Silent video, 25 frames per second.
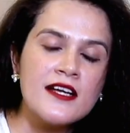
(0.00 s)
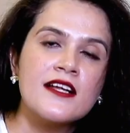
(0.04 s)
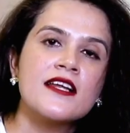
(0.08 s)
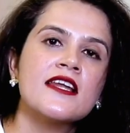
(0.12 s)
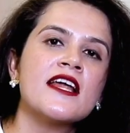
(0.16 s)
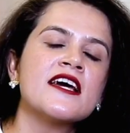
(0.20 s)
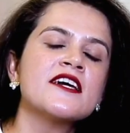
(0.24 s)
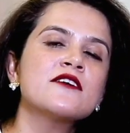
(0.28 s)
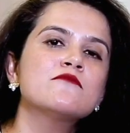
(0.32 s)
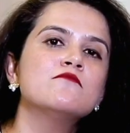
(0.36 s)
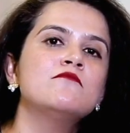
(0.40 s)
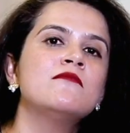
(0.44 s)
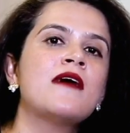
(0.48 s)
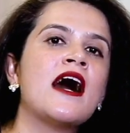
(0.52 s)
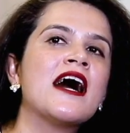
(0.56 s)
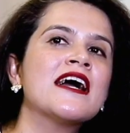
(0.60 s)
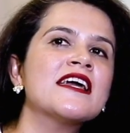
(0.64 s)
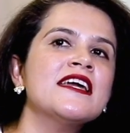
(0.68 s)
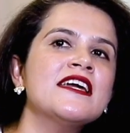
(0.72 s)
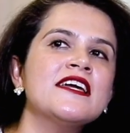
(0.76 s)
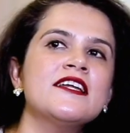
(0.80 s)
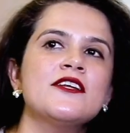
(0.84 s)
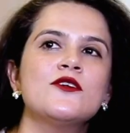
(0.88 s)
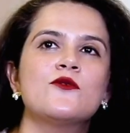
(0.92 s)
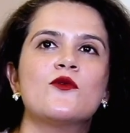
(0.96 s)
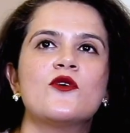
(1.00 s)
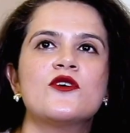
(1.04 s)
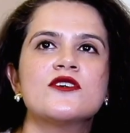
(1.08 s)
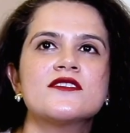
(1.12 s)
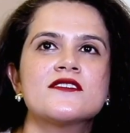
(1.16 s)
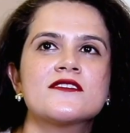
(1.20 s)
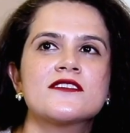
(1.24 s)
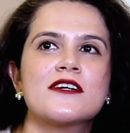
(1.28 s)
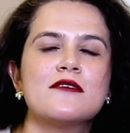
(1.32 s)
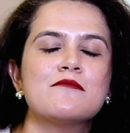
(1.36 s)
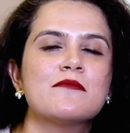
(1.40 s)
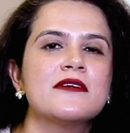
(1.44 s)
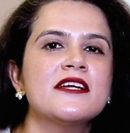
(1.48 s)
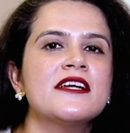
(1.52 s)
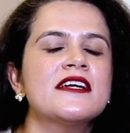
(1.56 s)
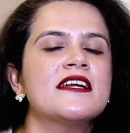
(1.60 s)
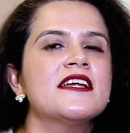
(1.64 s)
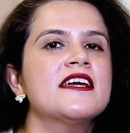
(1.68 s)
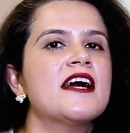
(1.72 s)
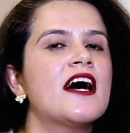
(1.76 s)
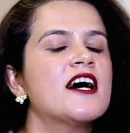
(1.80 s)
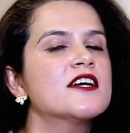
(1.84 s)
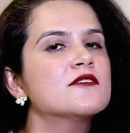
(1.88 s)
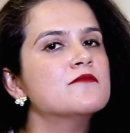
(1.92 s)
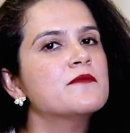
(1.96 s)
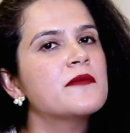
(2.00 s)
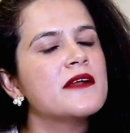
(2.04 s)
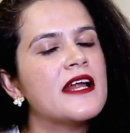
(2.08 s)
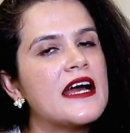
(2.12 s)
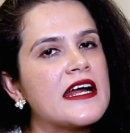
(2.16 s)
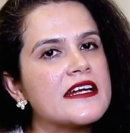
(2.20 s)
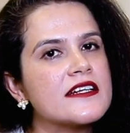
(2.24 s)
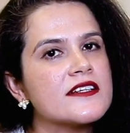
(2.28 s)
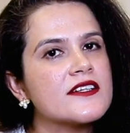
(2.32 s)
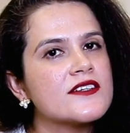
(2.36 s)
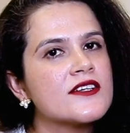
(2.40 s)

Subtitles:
Like mine was completely unplanned.